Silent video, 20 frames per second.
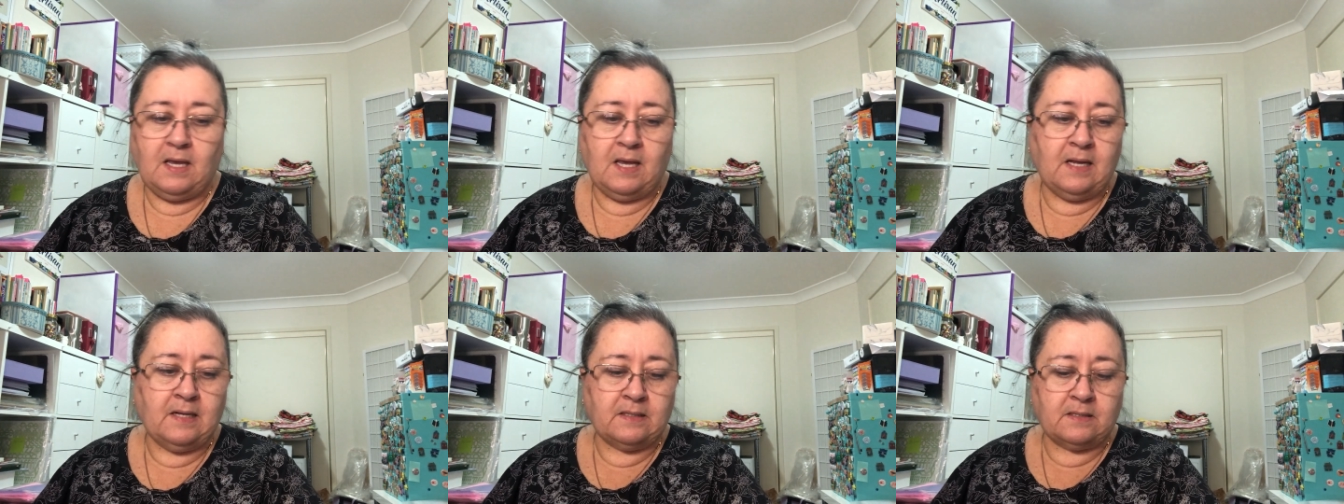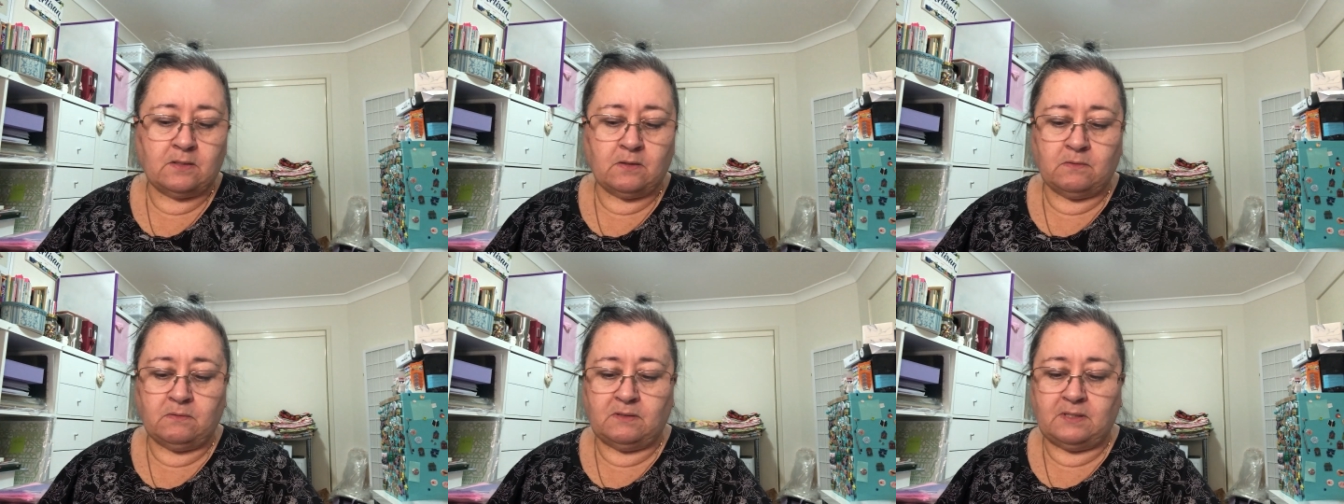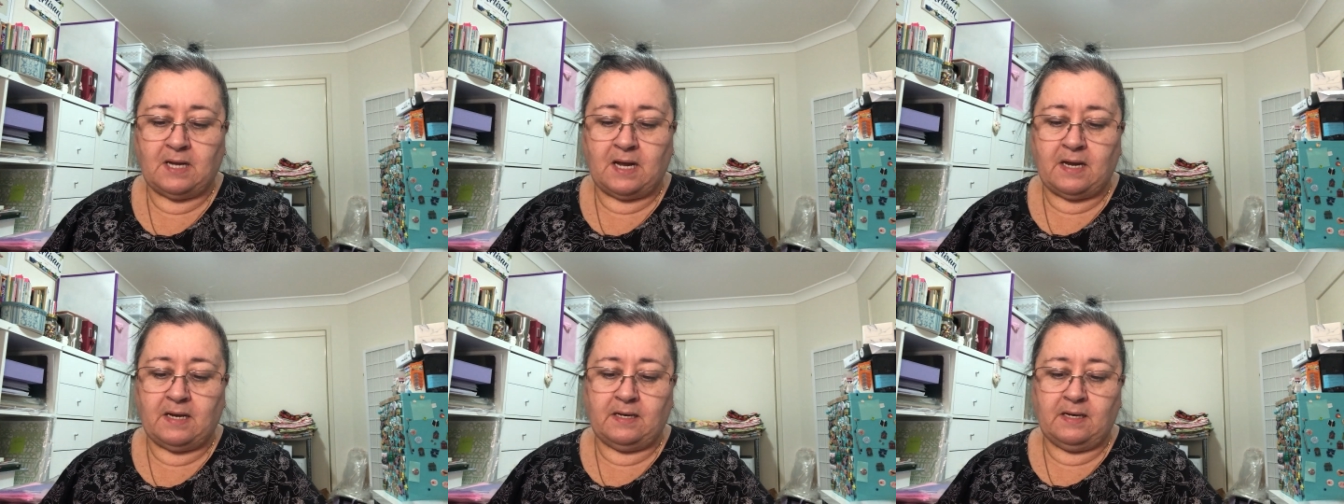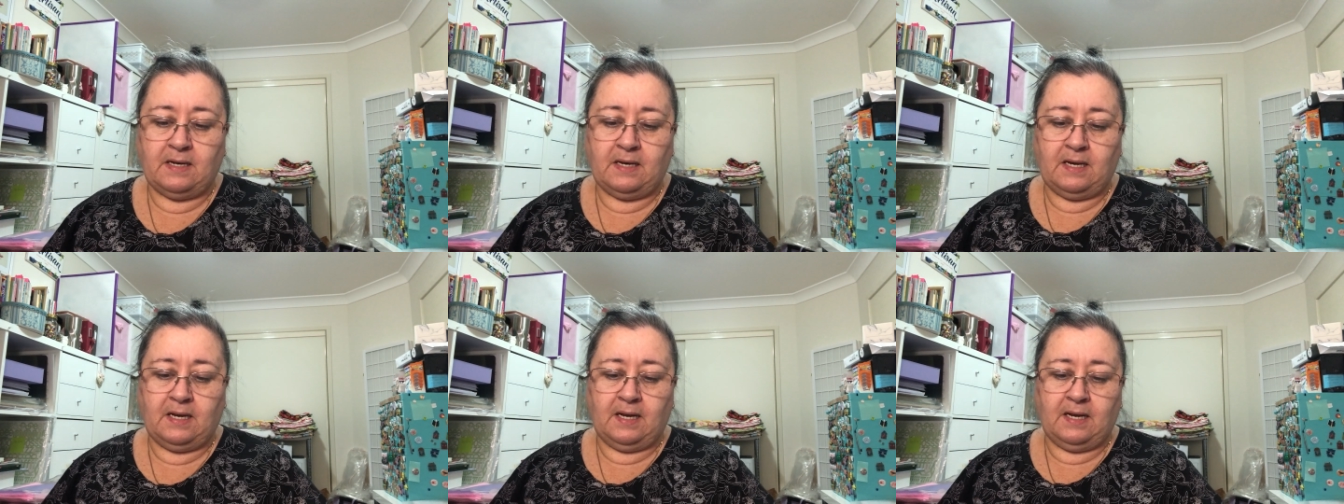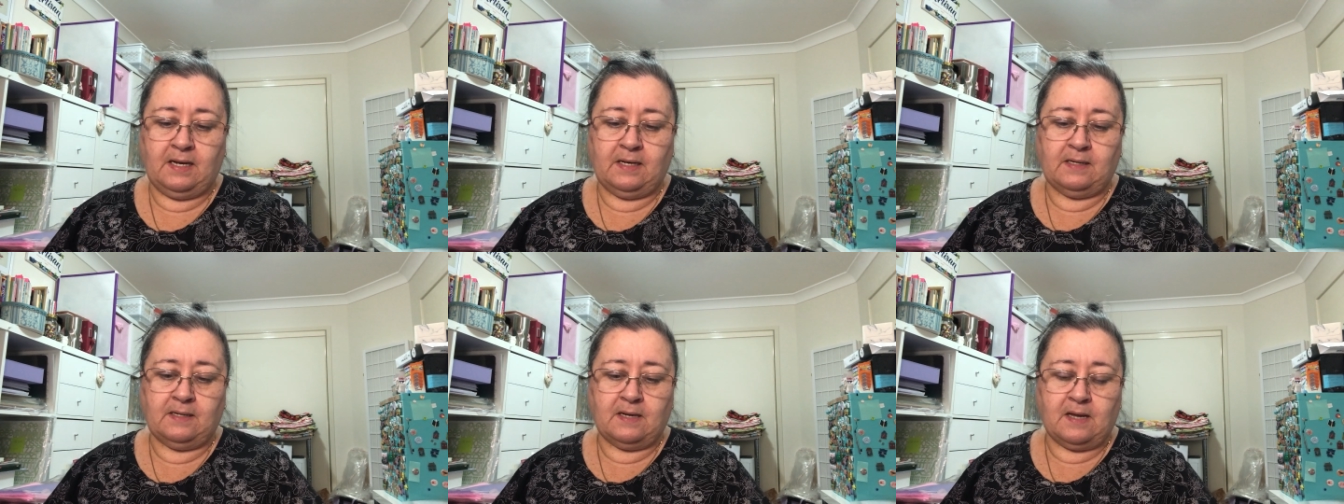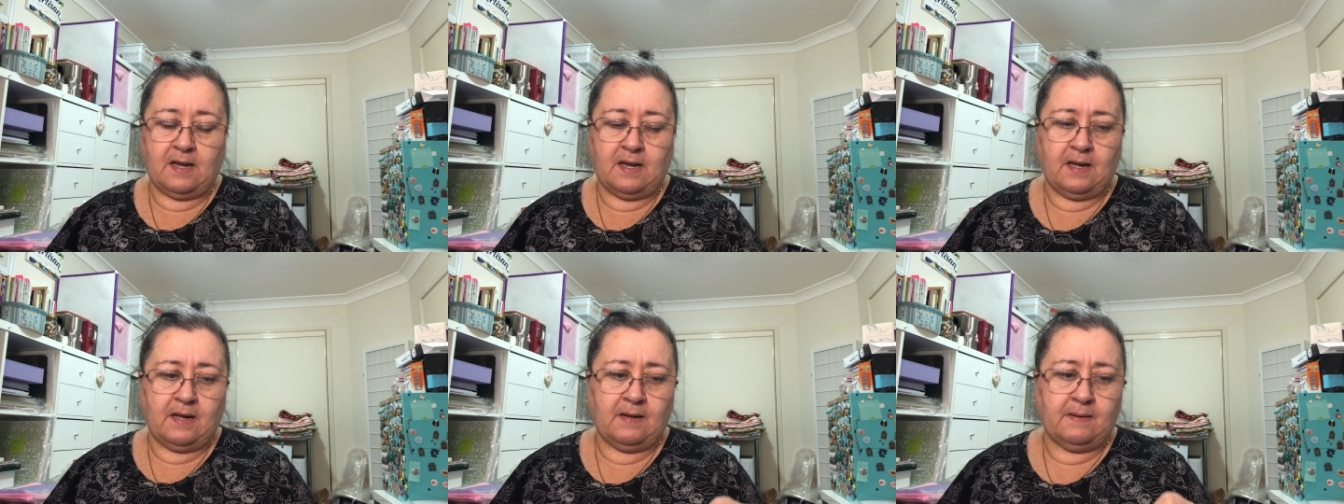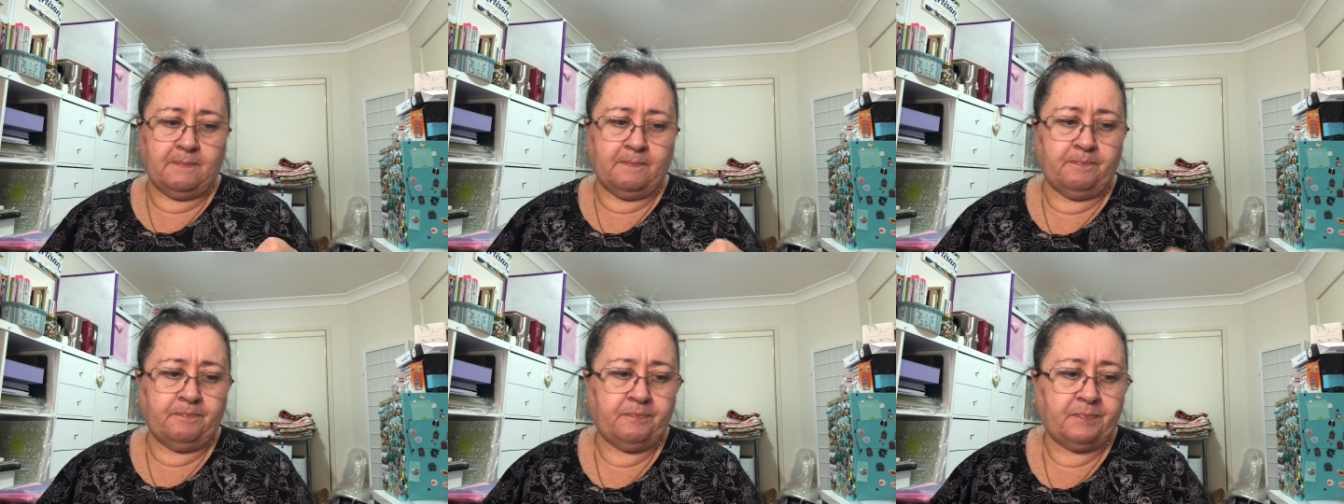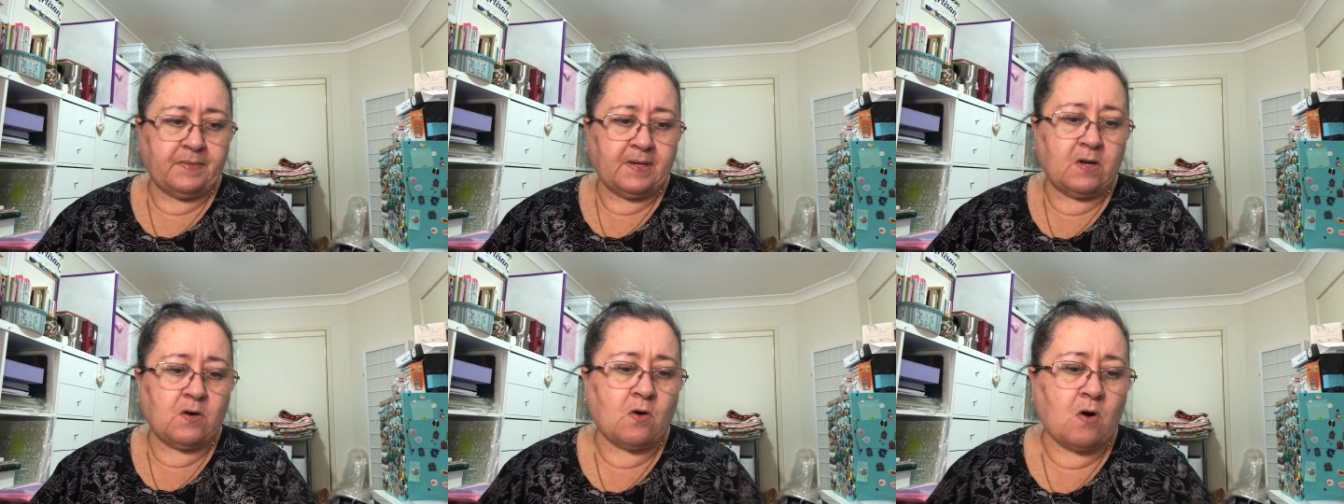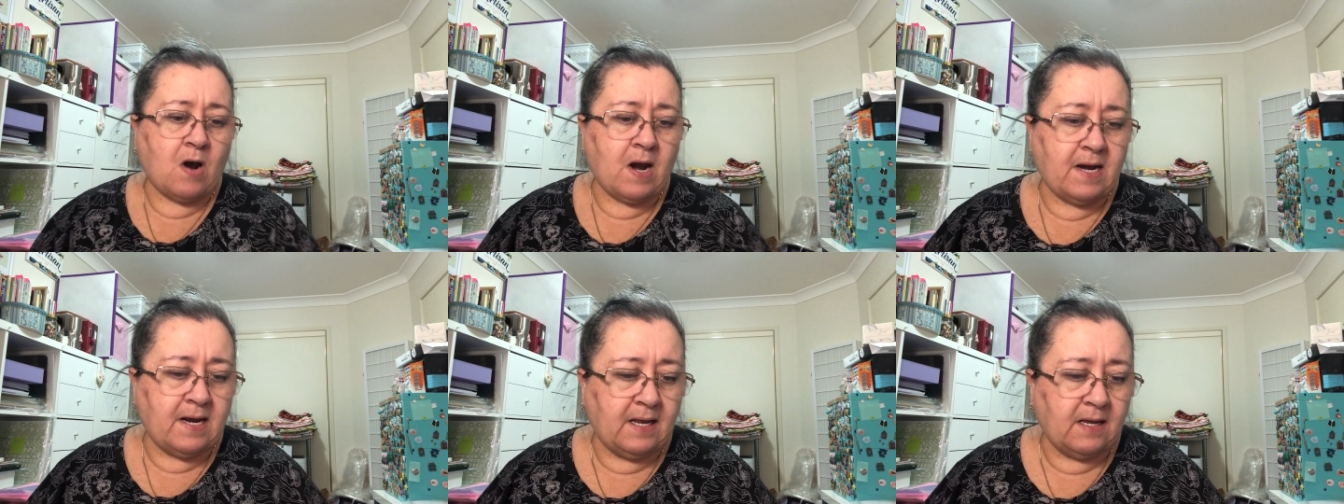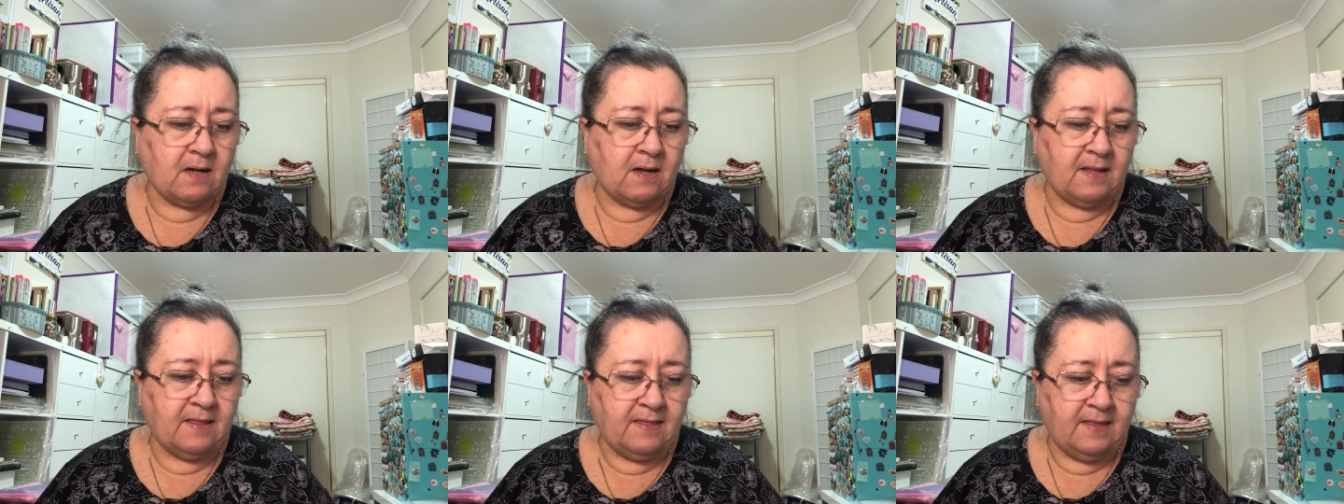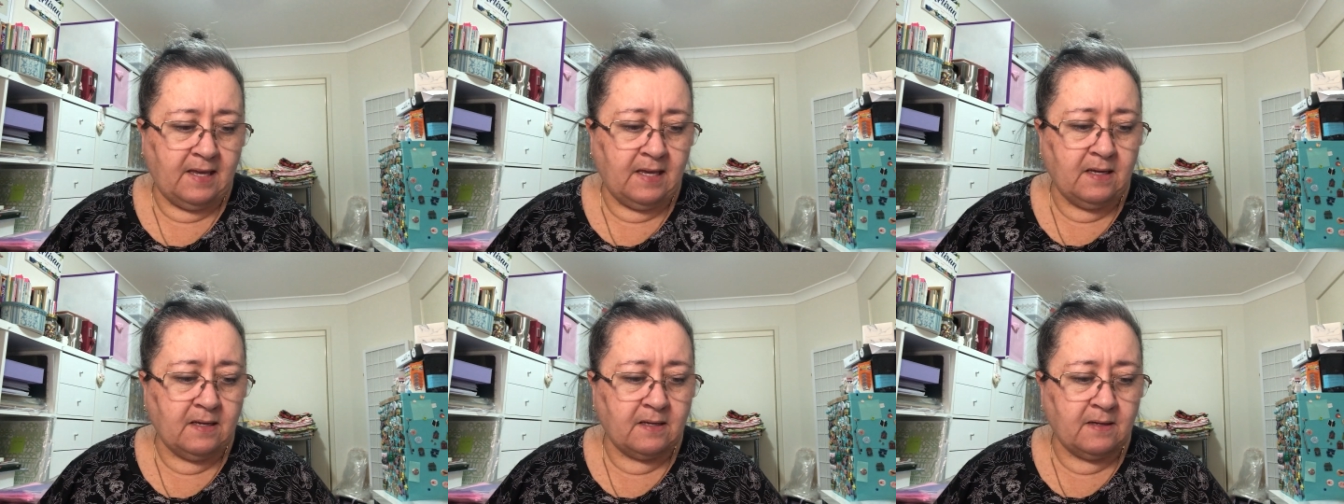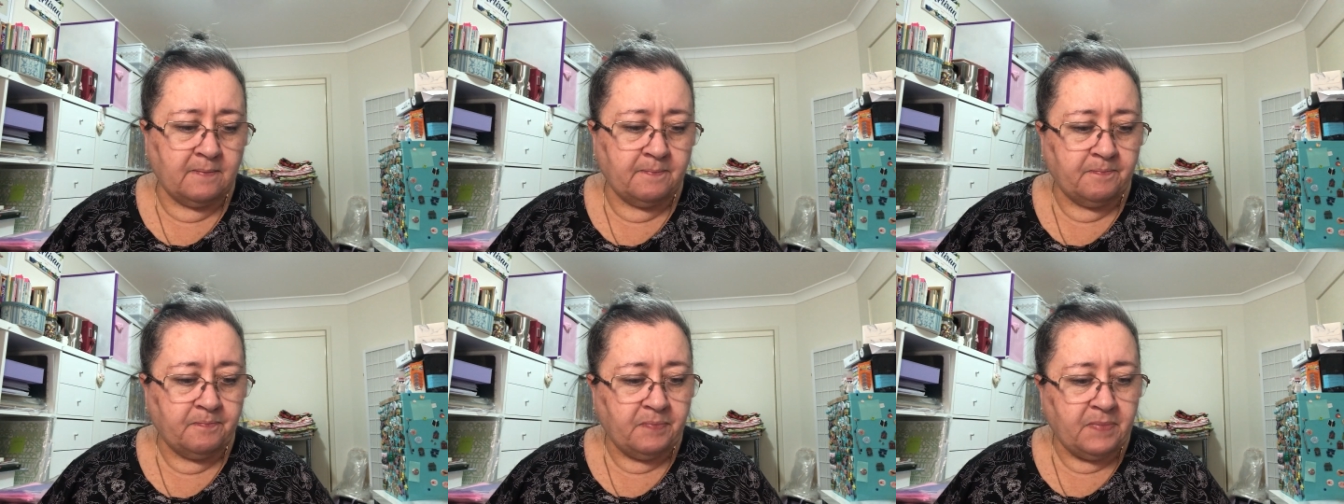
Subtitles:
it's all done in Krynic, I think.